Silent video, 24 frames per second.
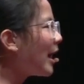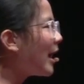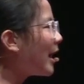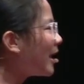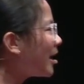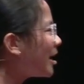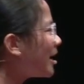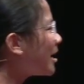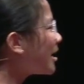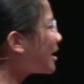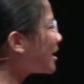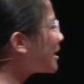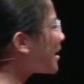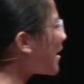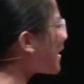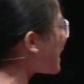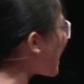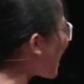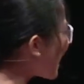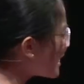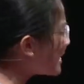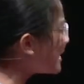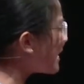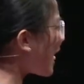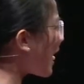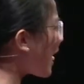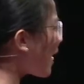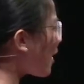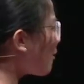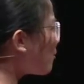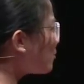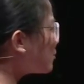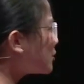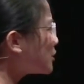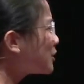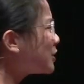And I
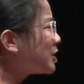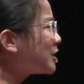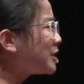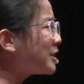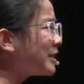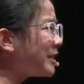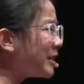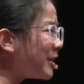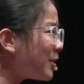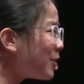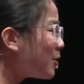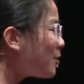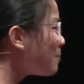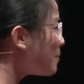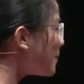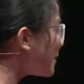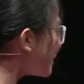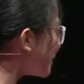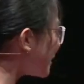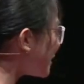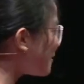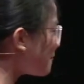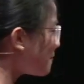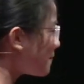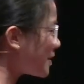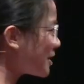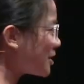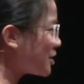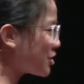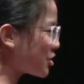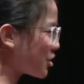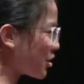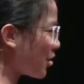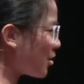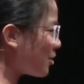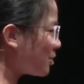now still believe
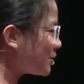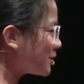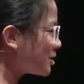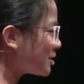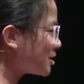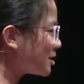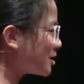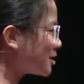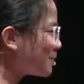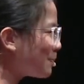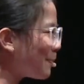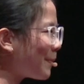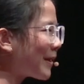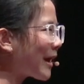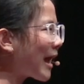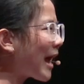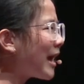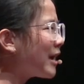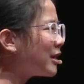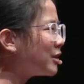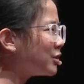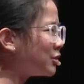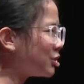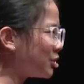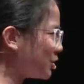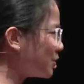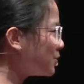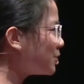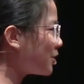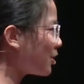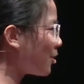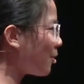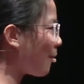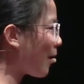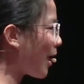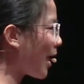in ghosts, but I do
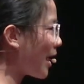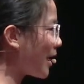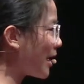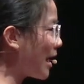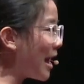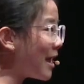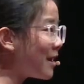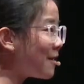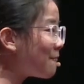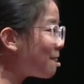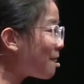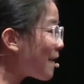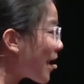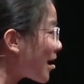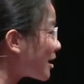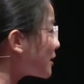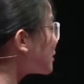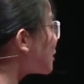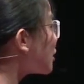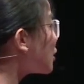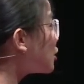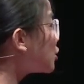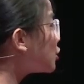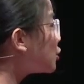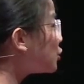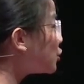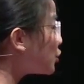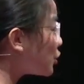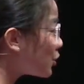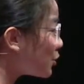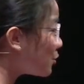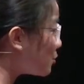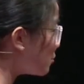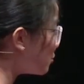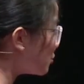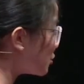know why. And in fact,
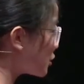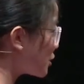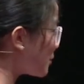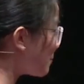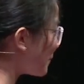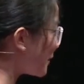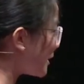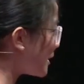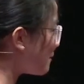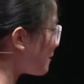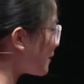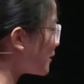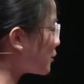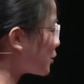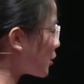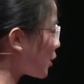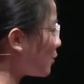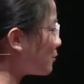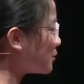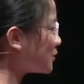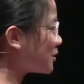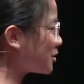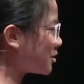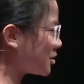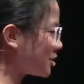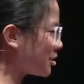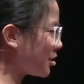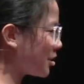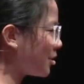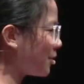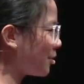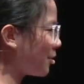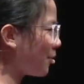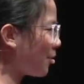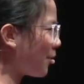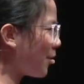you should believe in ghosts
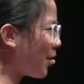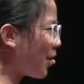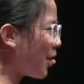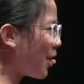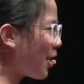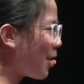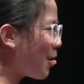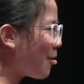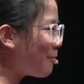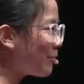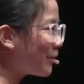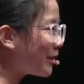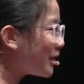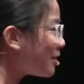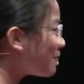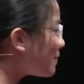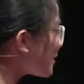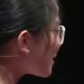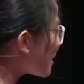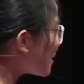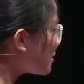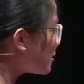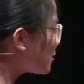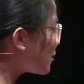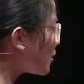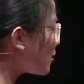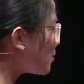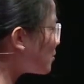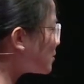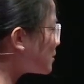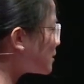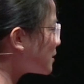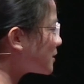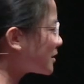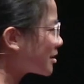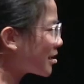too. Believing in
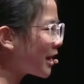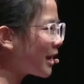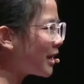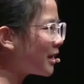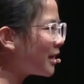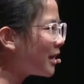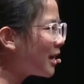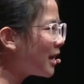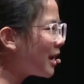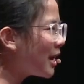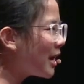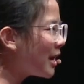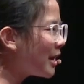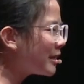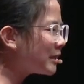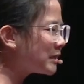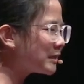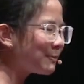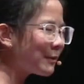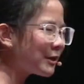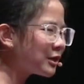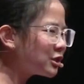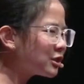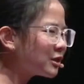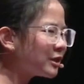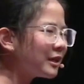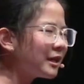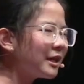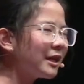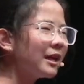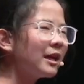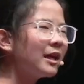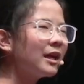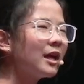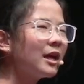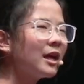ghosts can
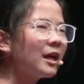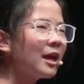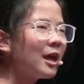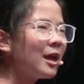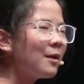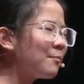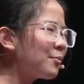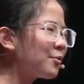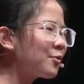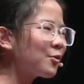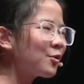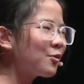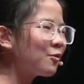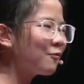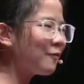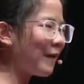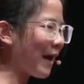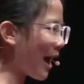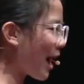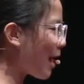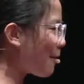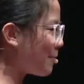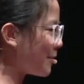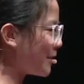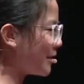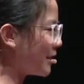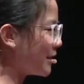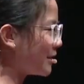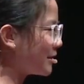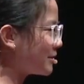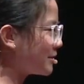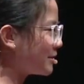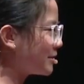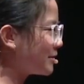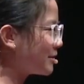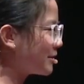especially improve
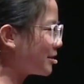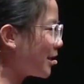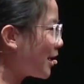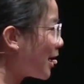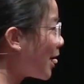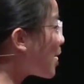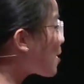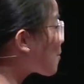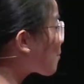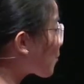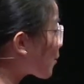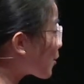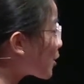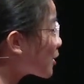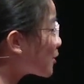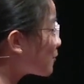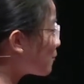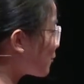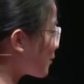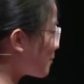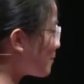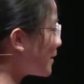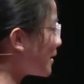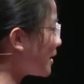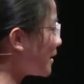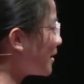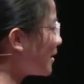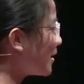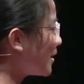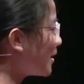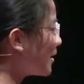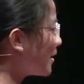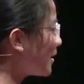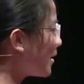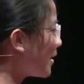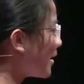happiness. It worked for me,
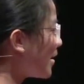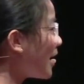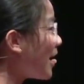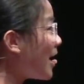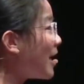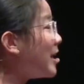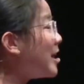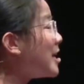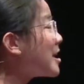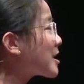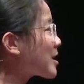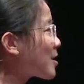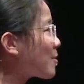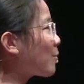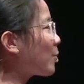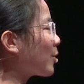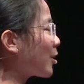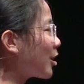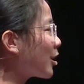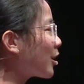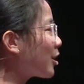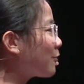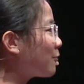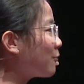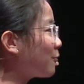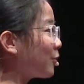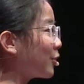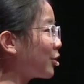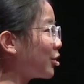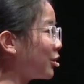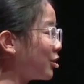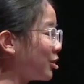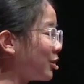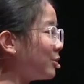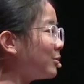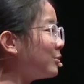and it can work for
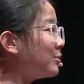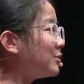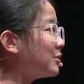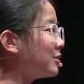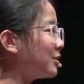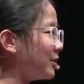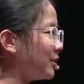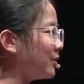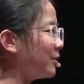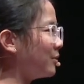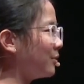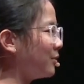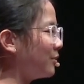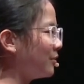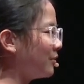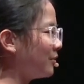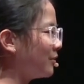you too.